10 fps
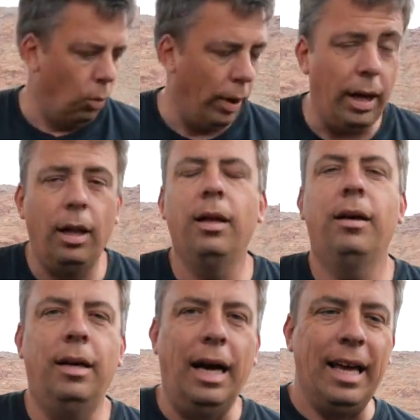Well,
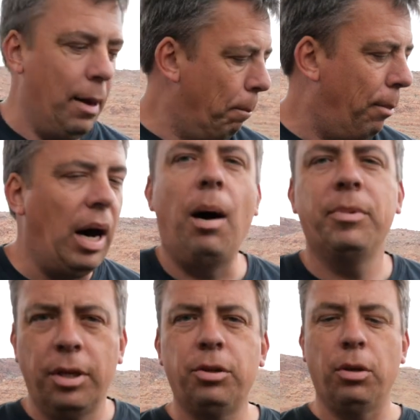I am
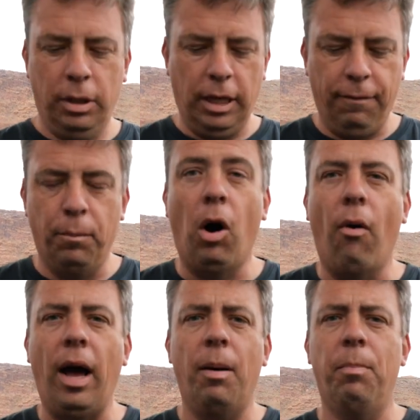bummed to leave
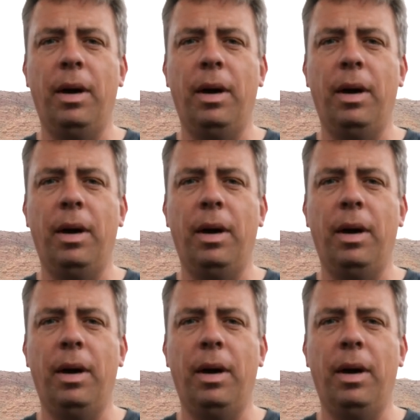Moab,